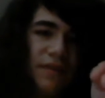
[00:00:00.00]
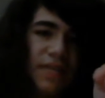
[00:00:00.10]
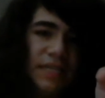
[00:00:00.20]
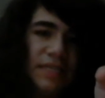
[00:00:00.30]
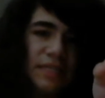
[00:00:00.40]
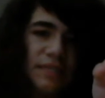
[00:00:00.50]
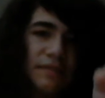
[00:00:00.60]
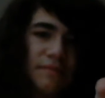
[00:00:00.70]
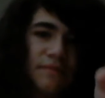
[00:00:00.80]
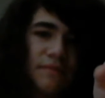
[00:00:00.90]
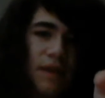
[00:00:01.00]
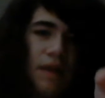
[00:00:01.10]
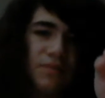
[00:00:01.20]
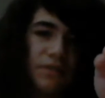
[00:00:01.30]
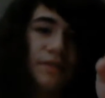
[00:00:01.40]
of these.
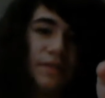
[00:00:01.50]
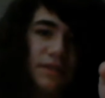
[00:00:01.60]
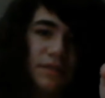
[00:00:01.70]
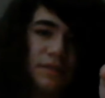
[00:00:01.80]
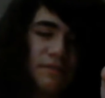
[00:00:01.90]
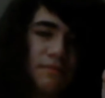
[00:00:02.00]
I'm serious.